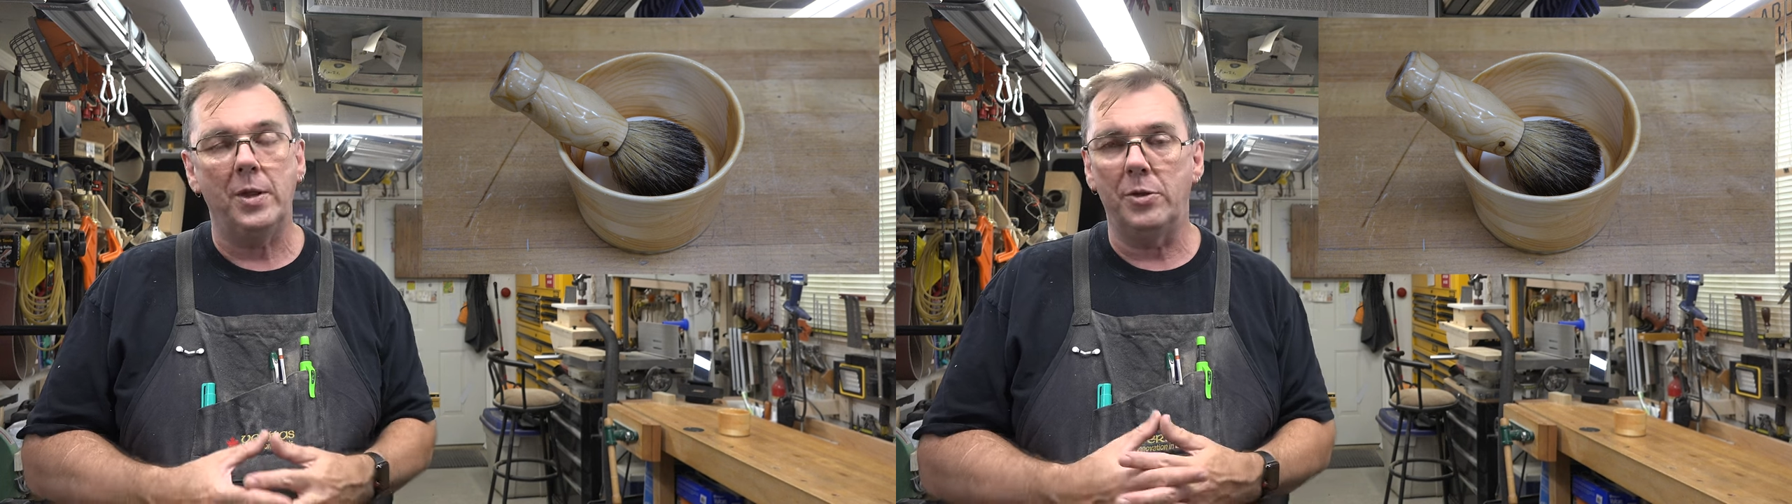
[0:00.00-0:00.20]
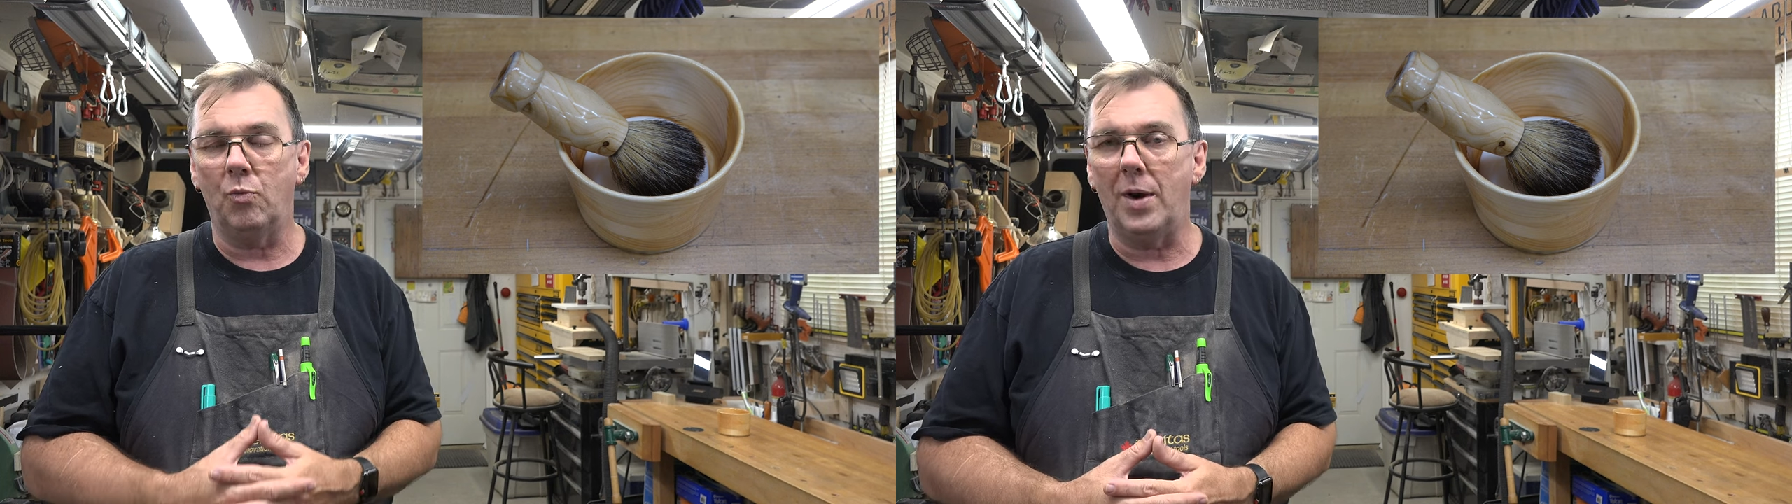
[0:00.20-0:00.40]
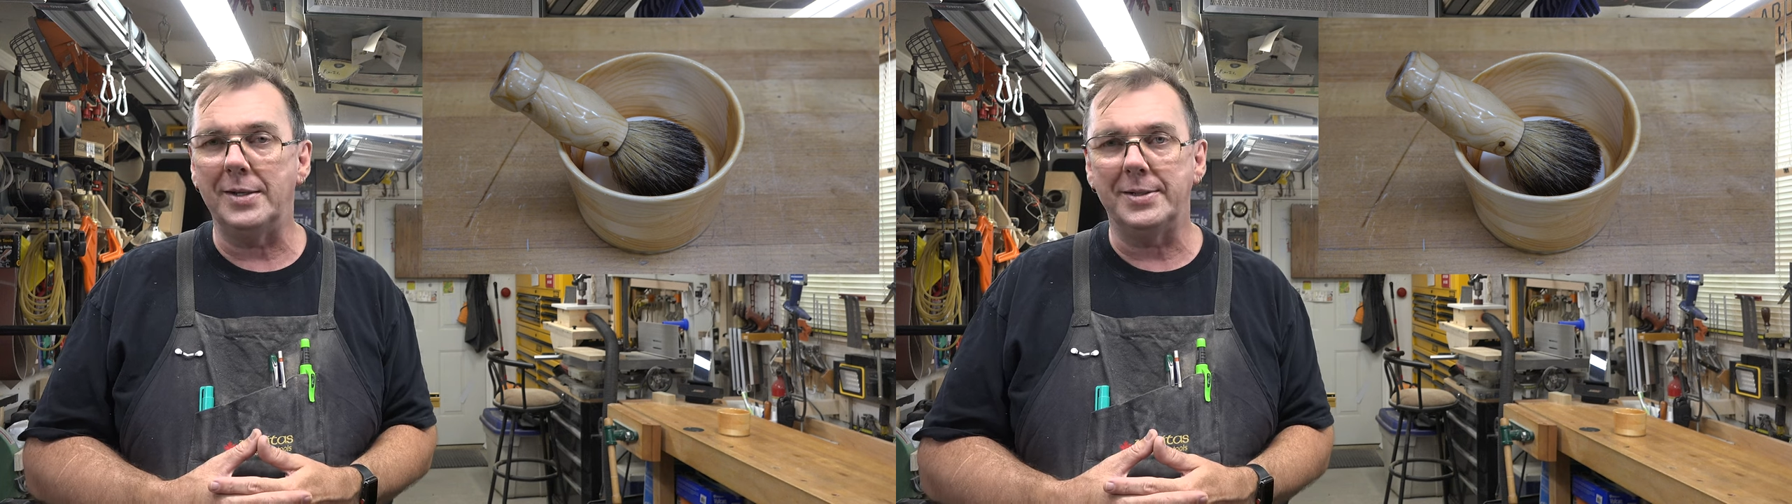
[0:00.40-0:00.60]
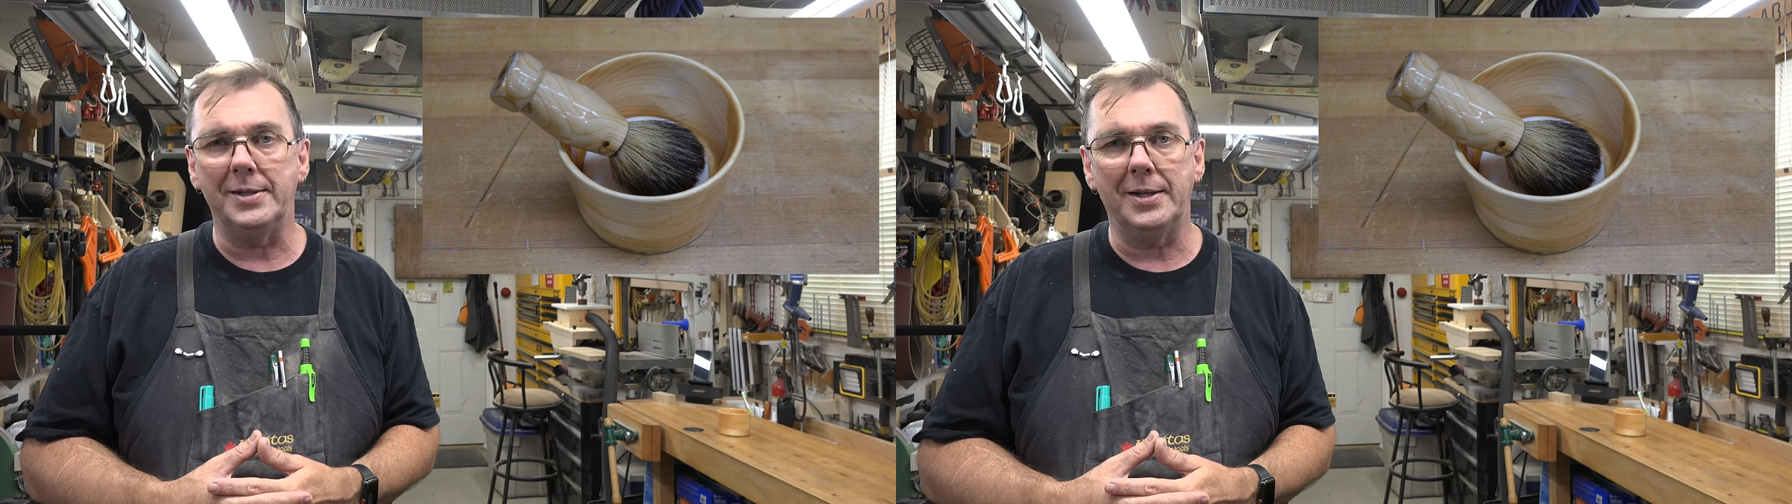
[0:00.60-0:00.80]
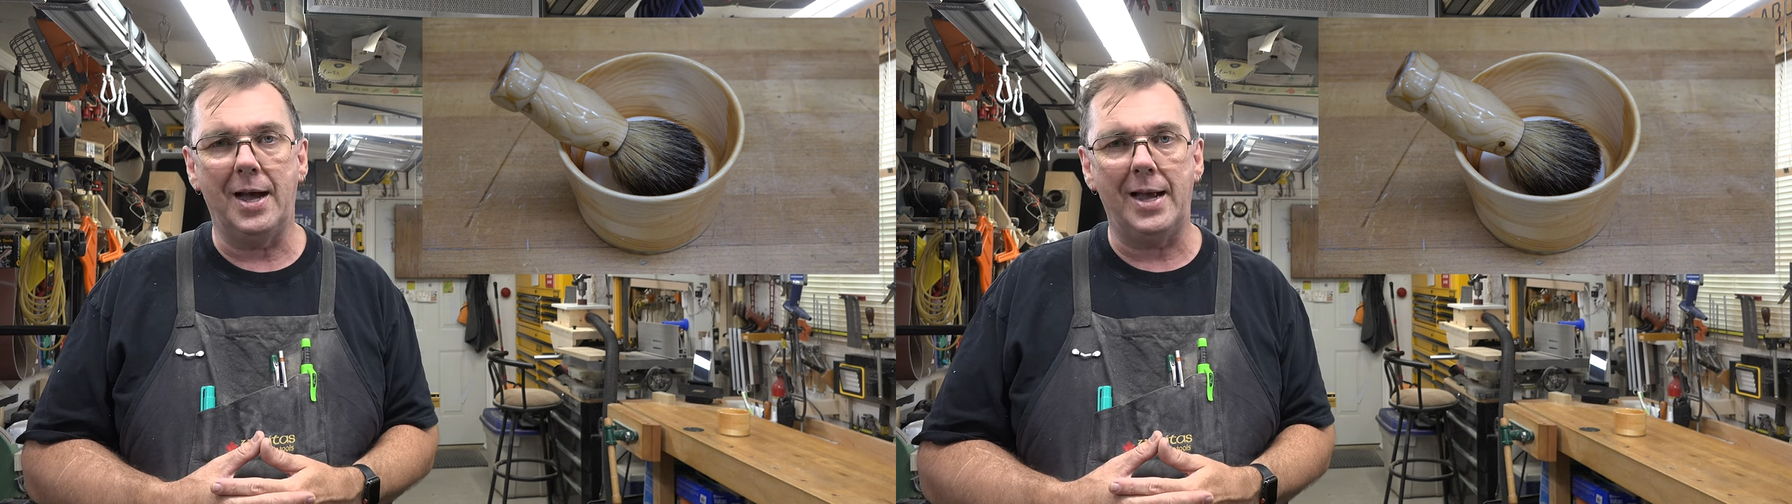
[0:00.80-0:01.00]
the
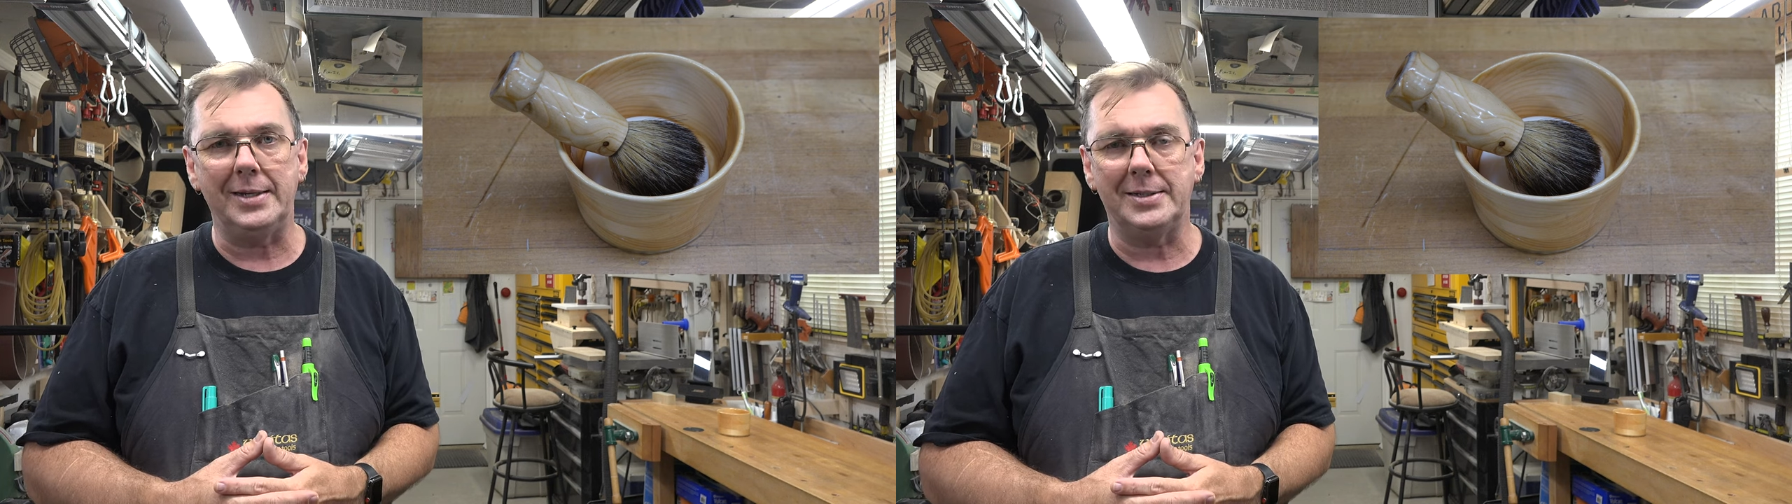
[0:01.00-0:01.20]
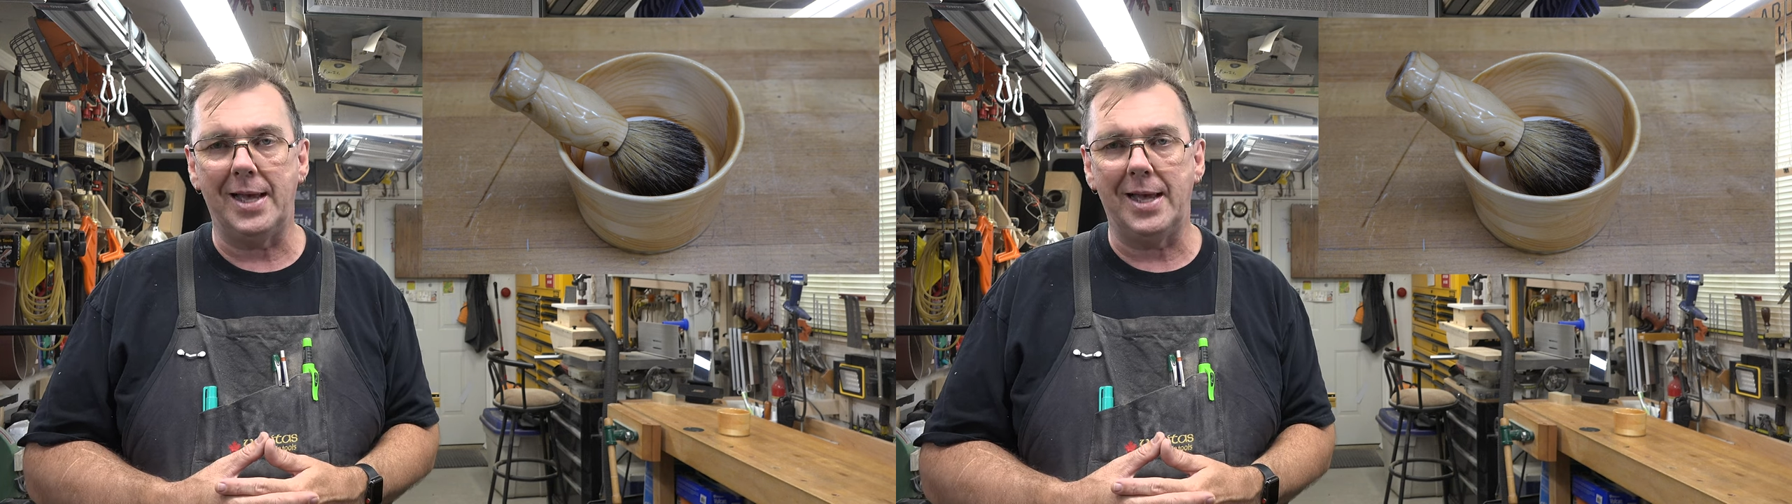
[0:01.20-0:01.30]
resin, guys,